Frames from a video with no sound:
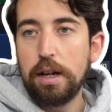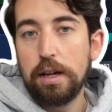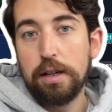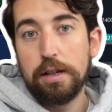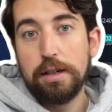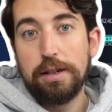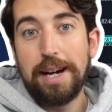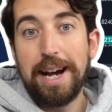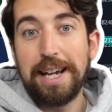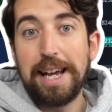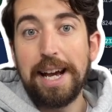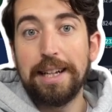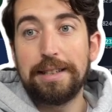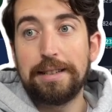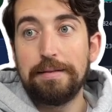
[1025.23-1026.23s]
I
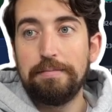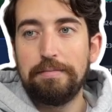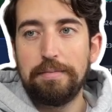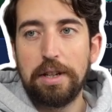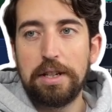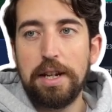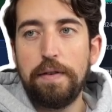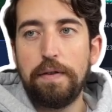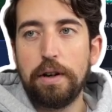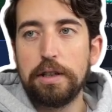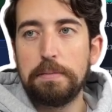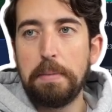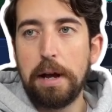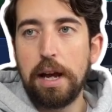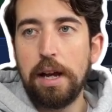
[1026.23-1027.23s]
guess, the difference
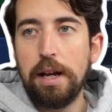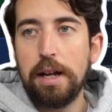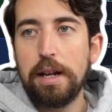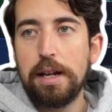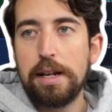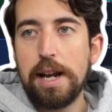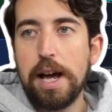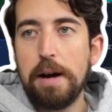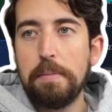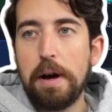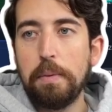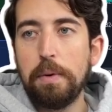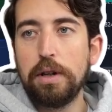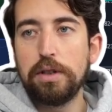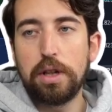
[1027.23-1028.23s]
being, now my
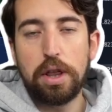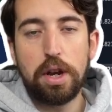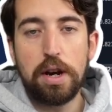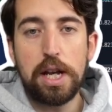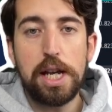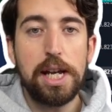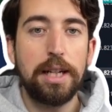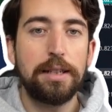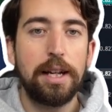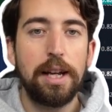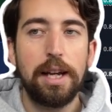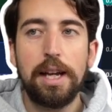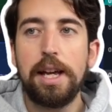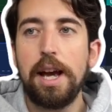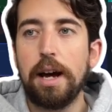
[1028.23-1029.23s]
1 to 3 is
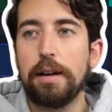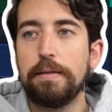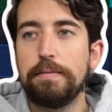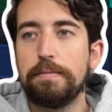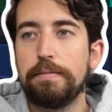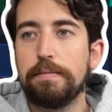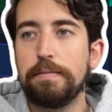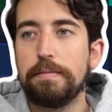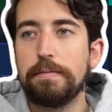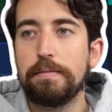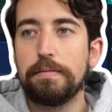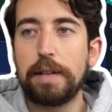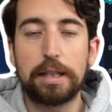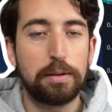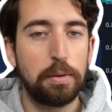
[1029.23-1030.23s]
here.
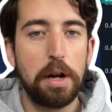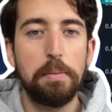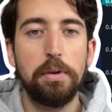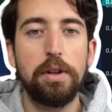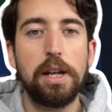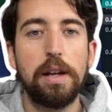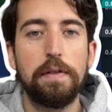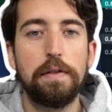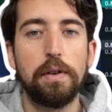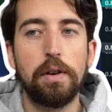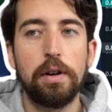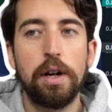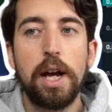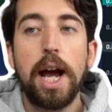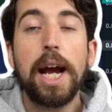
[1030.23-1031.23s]
That's what I'm looking for.
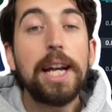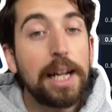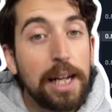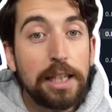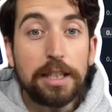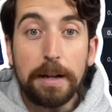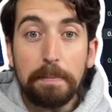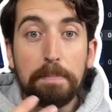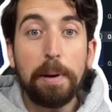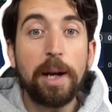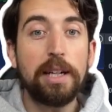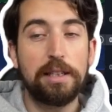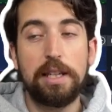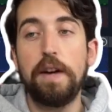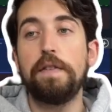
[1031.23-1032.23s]
It is a big
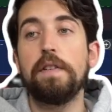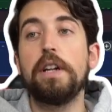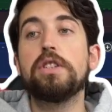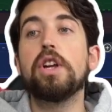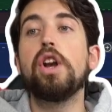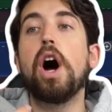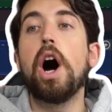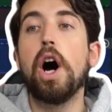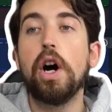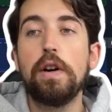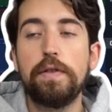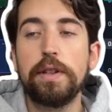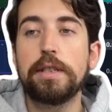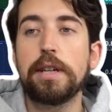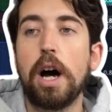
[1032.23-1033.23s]
difference, and over
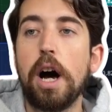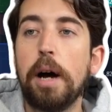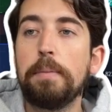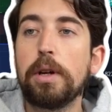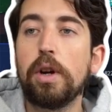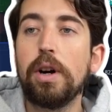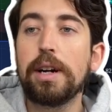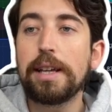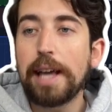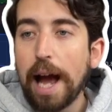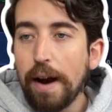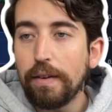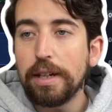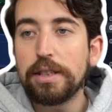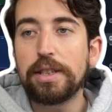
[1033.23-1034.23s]
time, you're not
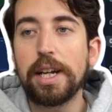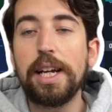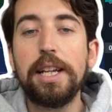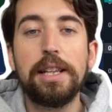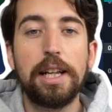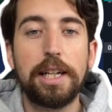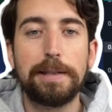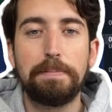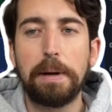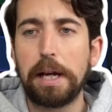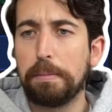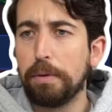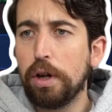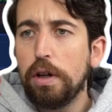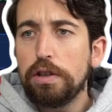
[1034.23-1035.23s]
guaranteed these big
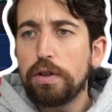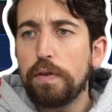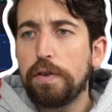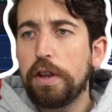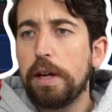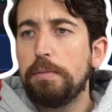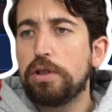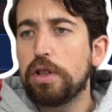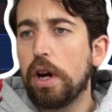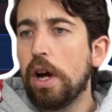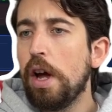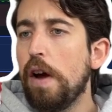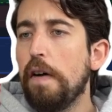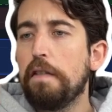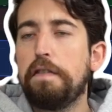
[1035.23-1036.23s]
moves or for them to
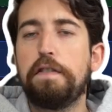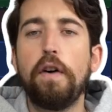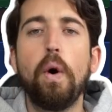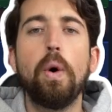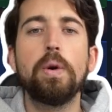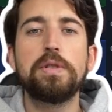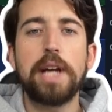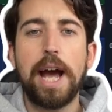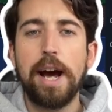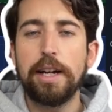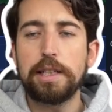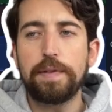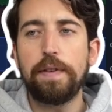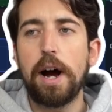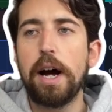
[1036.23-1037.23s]
fall down as
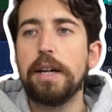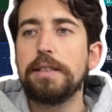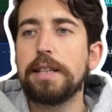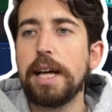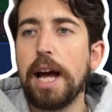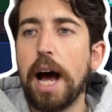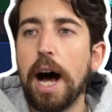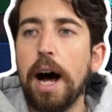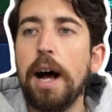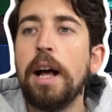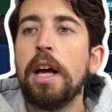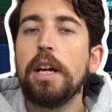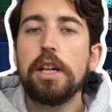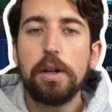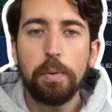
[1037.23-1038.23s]
far as they are.
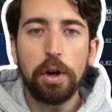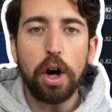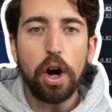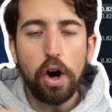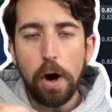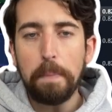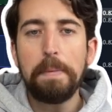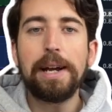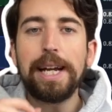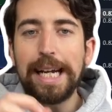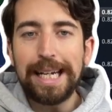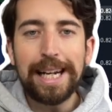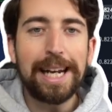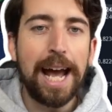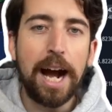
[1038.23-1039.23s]
You want to hop in and
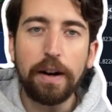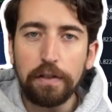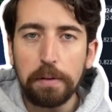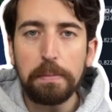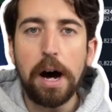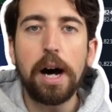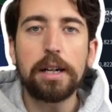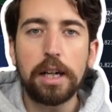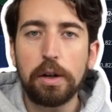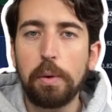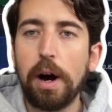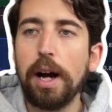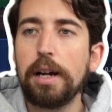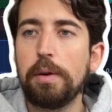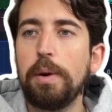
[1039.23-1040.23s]
out of the market quite
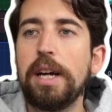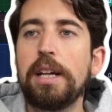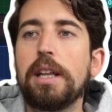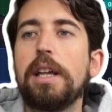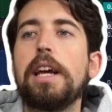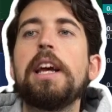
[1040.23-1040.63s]
quickly.